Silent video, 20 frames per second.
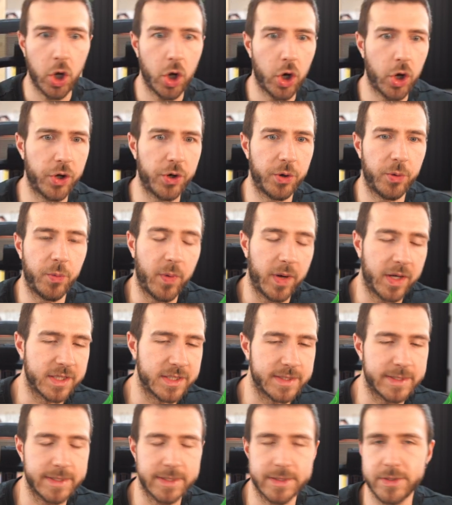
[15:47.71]

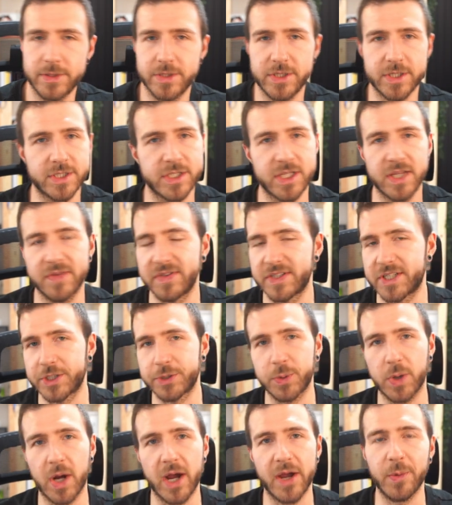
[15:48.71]
otherwise just give it a
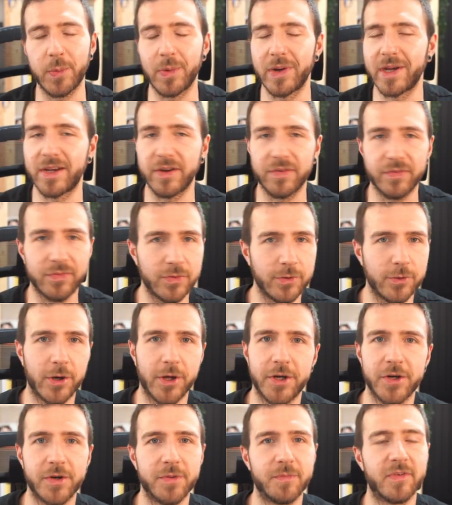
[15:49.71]
try with a few
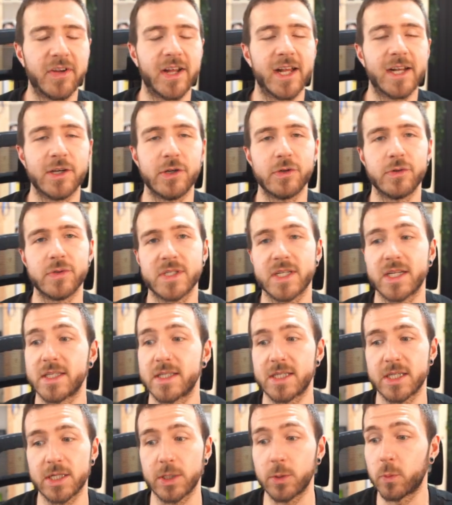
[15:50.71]
other values and
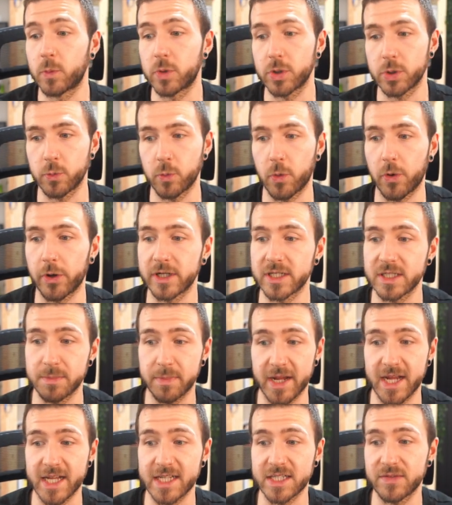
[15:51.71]
see what works
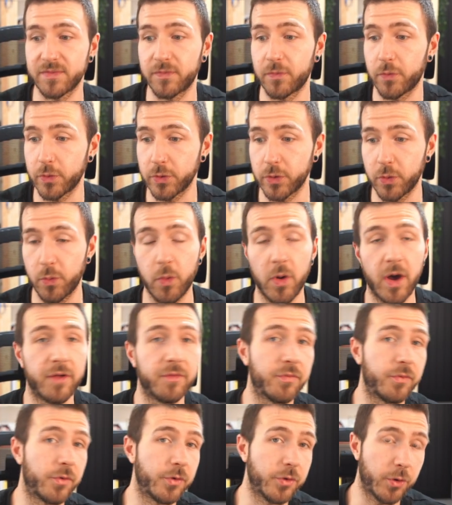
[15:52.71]
best for you
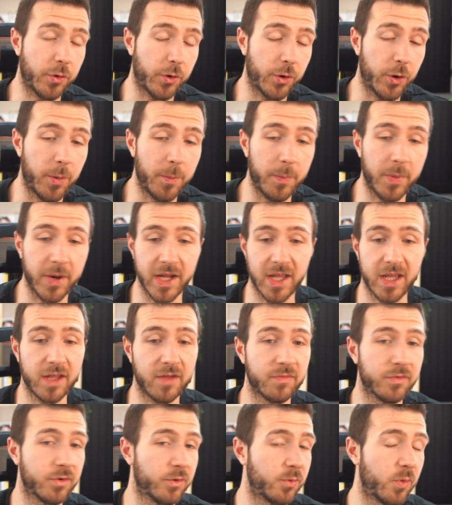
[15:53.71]
and for your company
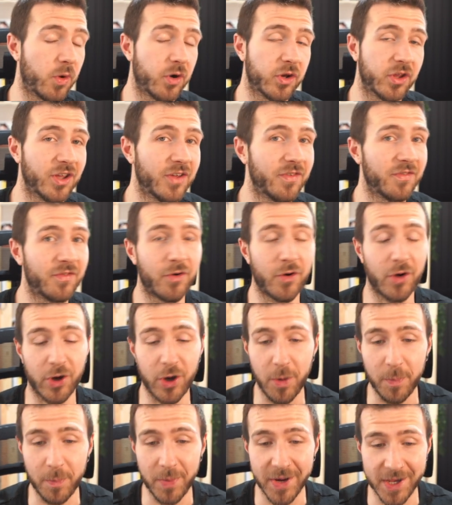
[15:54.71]
if you're working for a
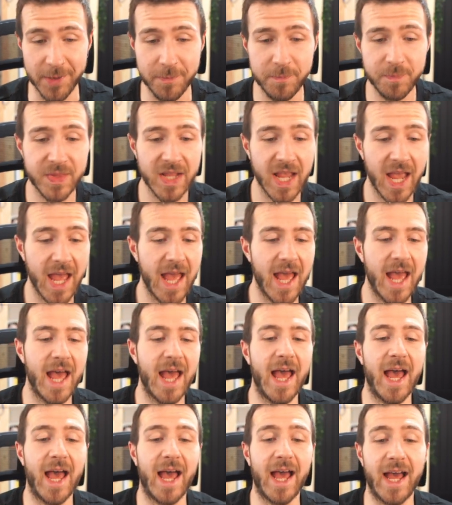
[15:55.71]
company.
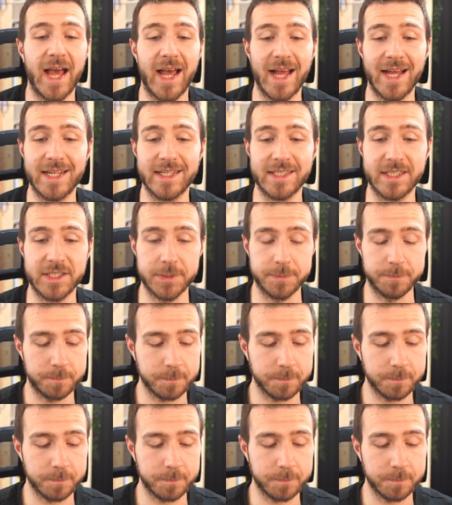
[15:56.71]
And